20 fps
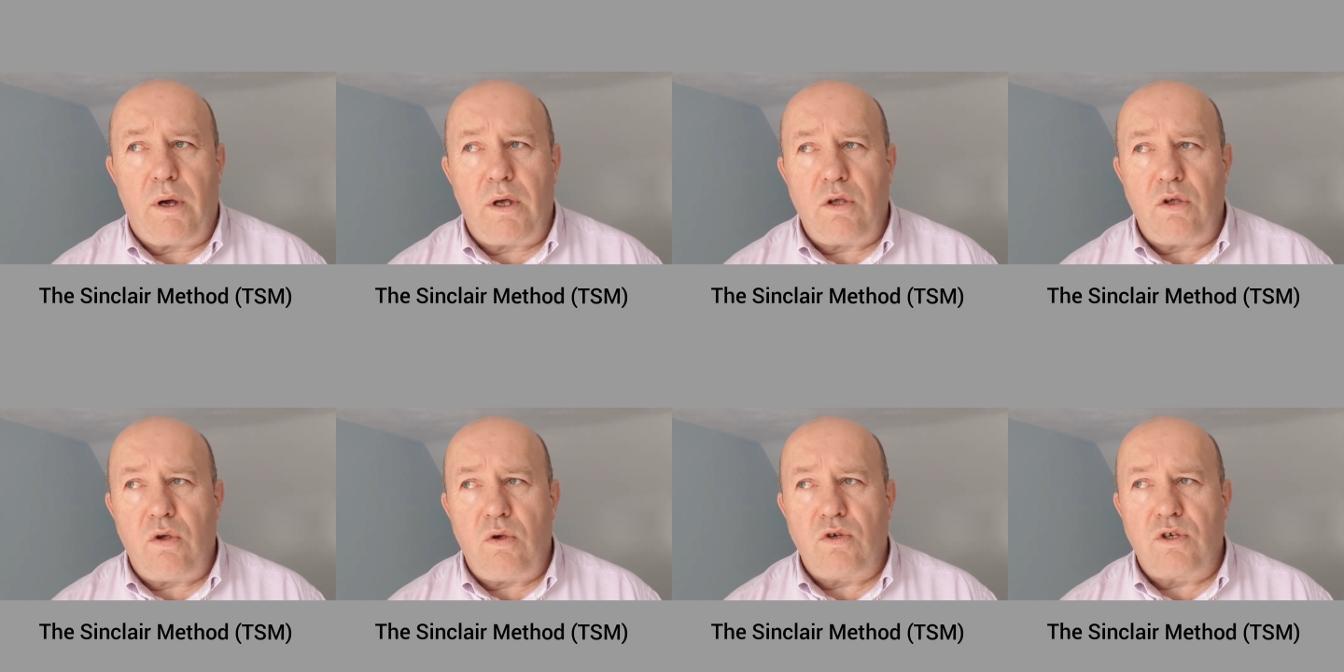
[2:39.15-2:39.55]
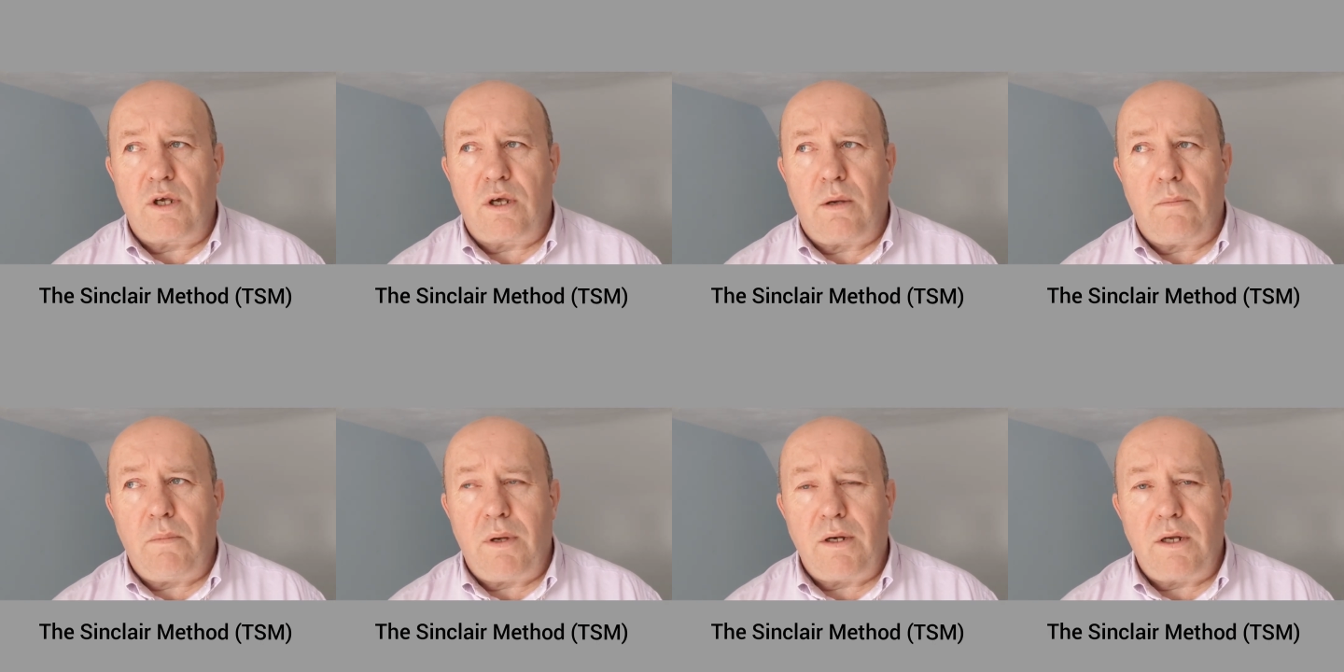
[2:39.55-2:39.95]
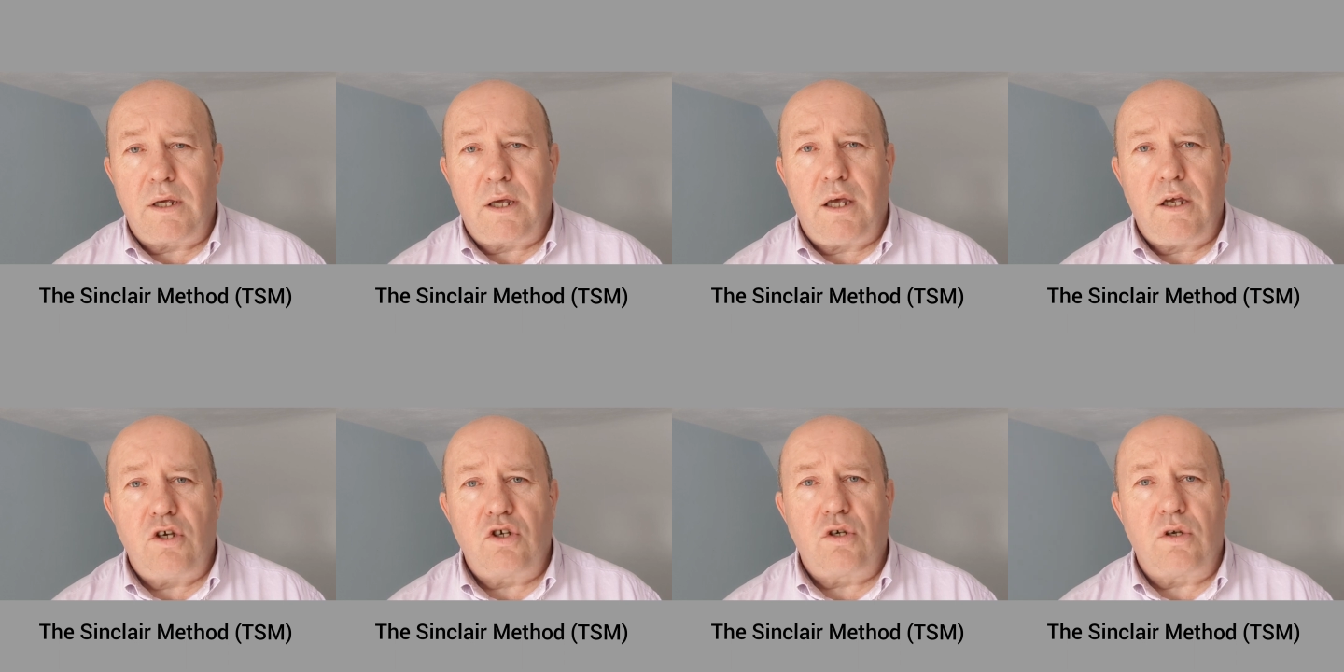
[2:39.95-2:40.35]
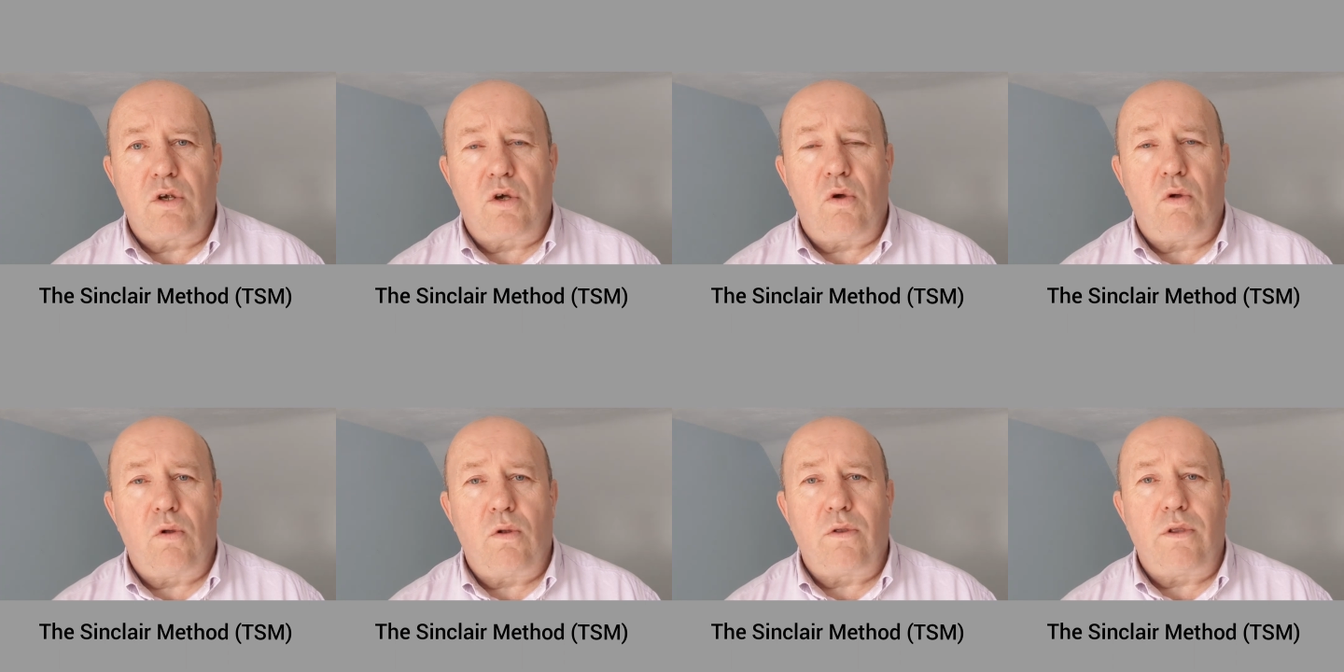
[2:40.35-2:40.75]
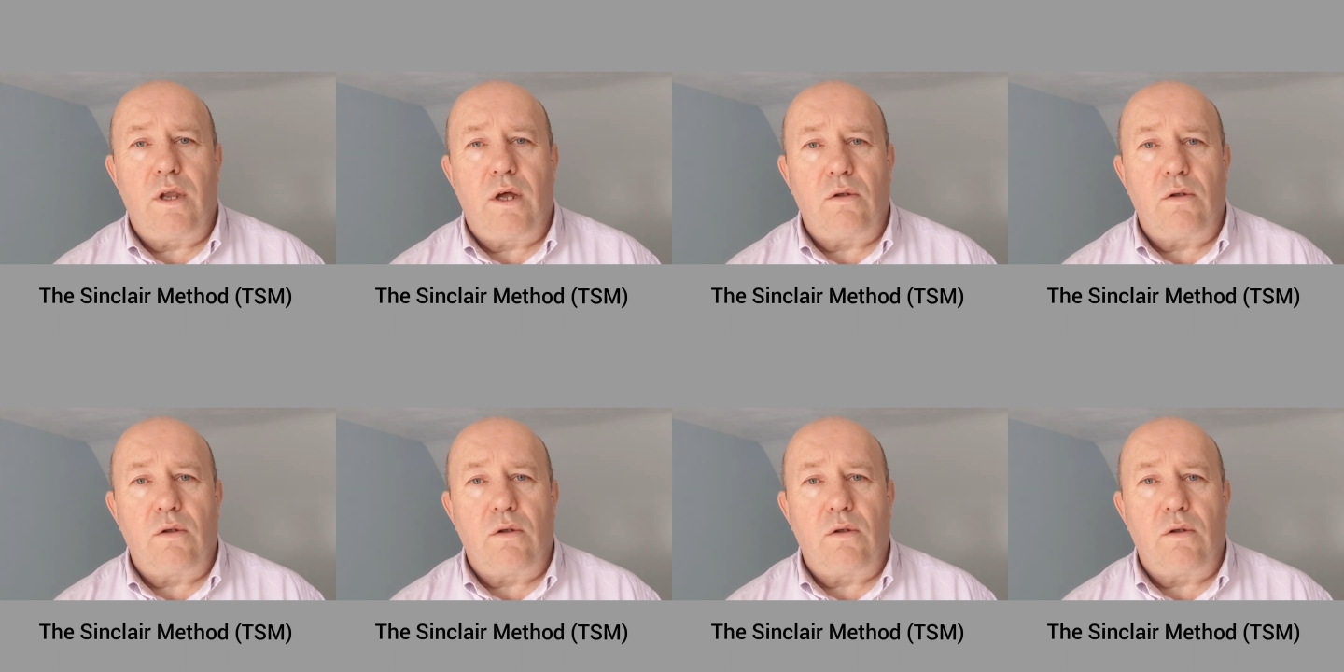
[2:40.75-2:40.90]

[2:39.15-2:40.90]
by using a medication called